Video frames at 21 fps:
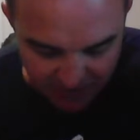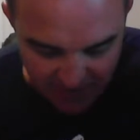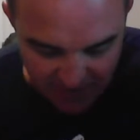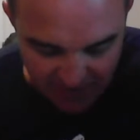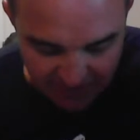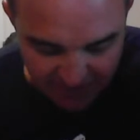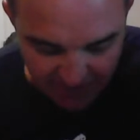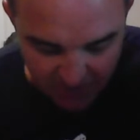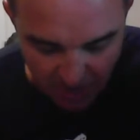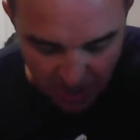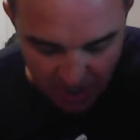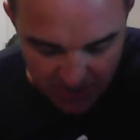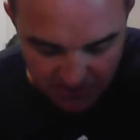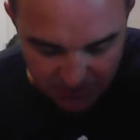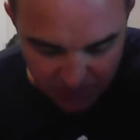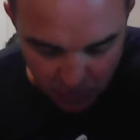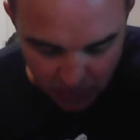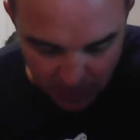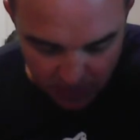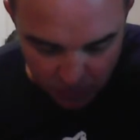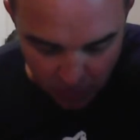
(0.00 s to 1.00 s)
funding for
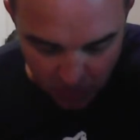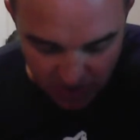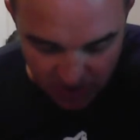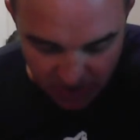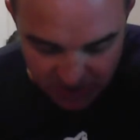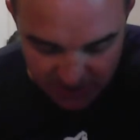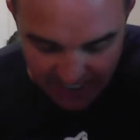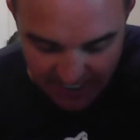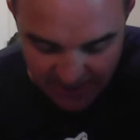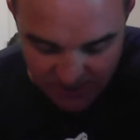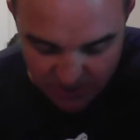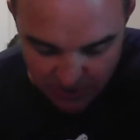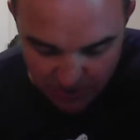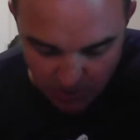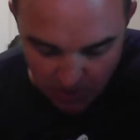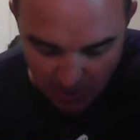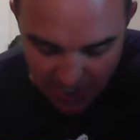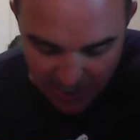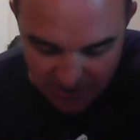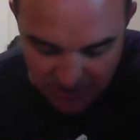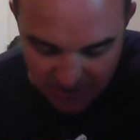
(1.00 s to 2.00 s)
unemployed workers and is
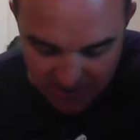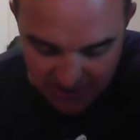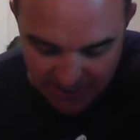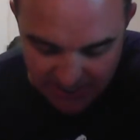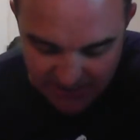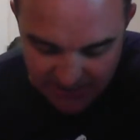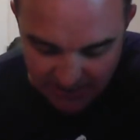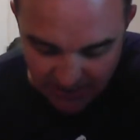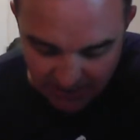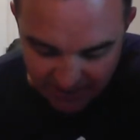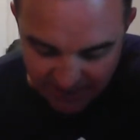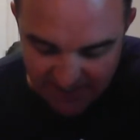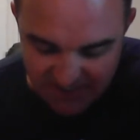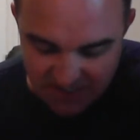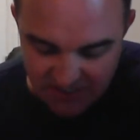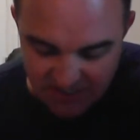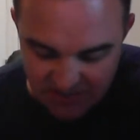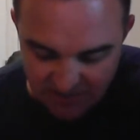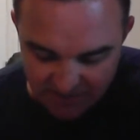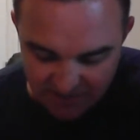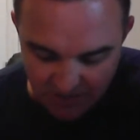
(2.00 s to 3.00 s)
requiring states that are
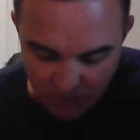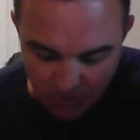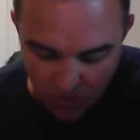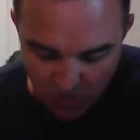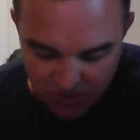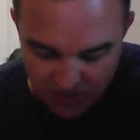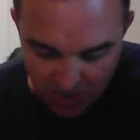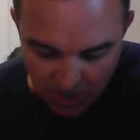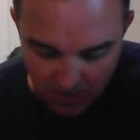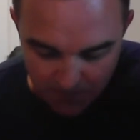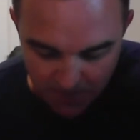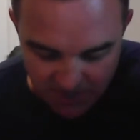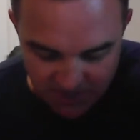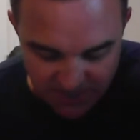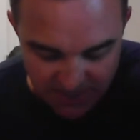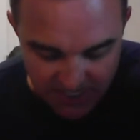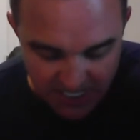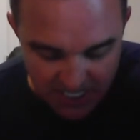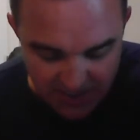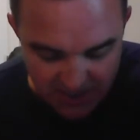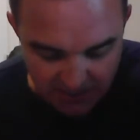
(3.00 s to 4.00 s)
facing severe holes in our
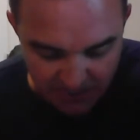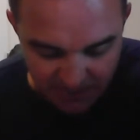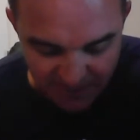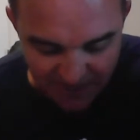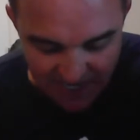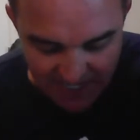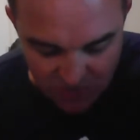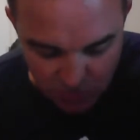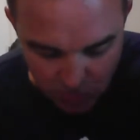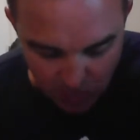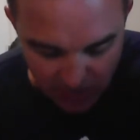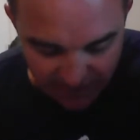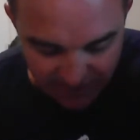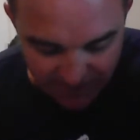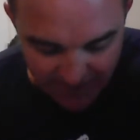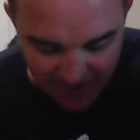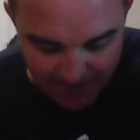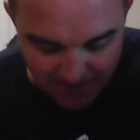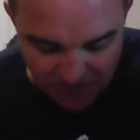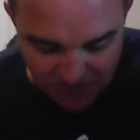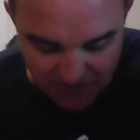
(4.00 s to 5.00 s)
budget to provide
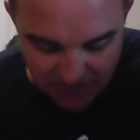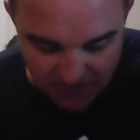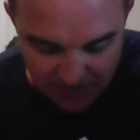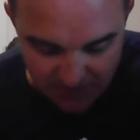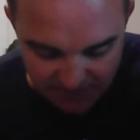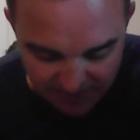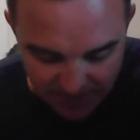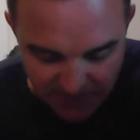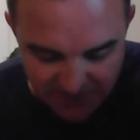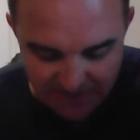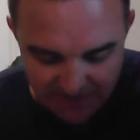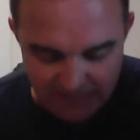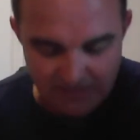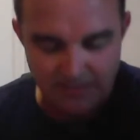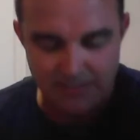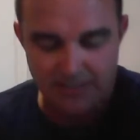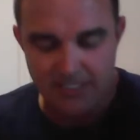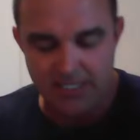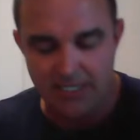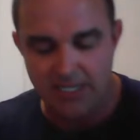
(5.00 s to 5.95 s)
25% of the funding.